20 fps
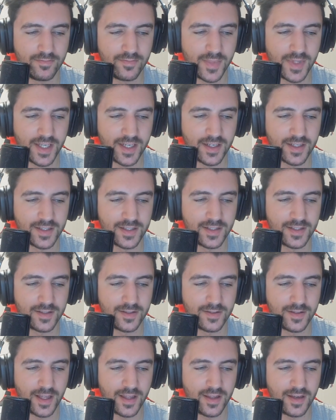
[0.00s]

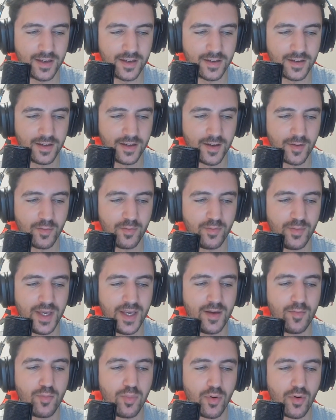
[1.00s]
I think
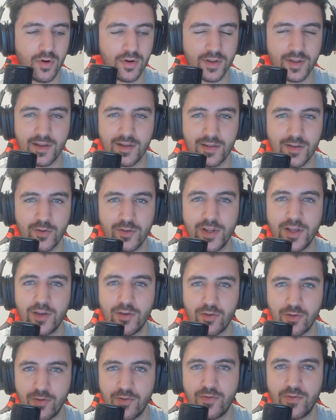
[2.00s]
being bored is only
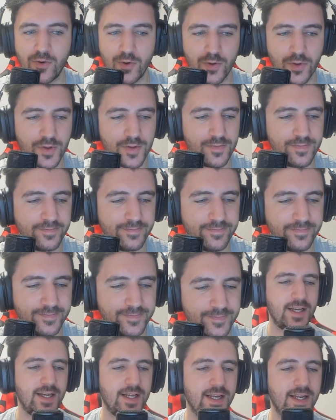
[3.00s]
your own fault.
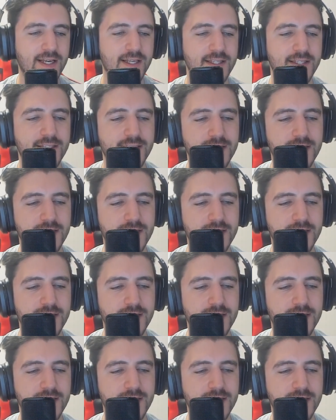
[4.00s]
Kled